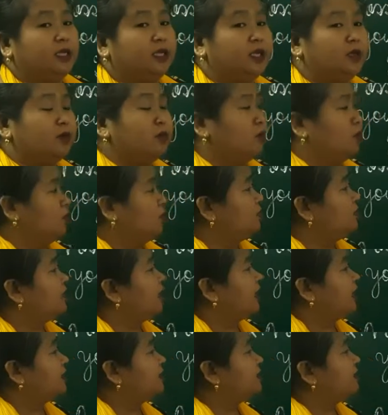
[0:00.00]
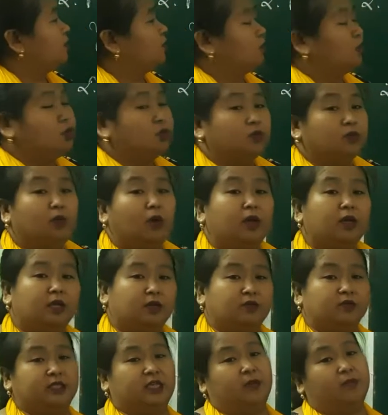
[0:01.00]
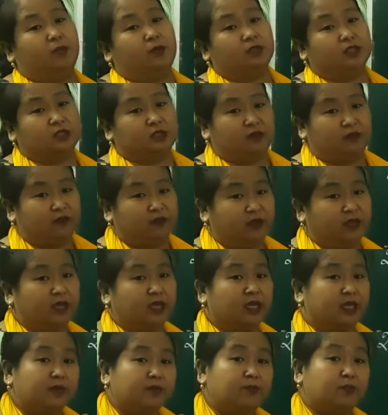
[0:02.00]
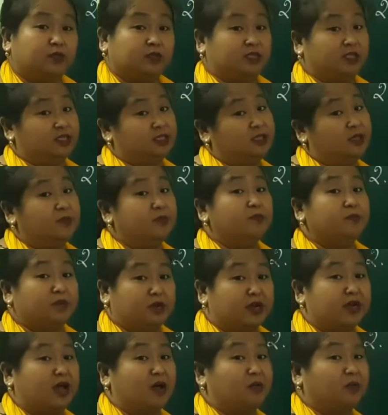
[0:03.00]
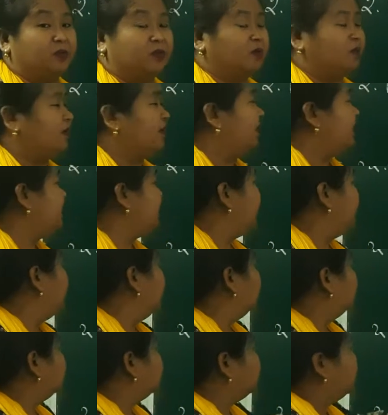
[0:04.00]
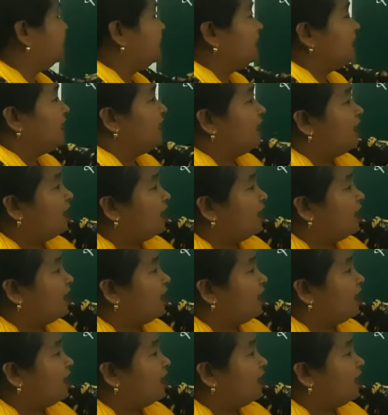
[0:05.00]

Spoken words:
thing you know that we do not use apostrophe in possessive pronoun, right? See,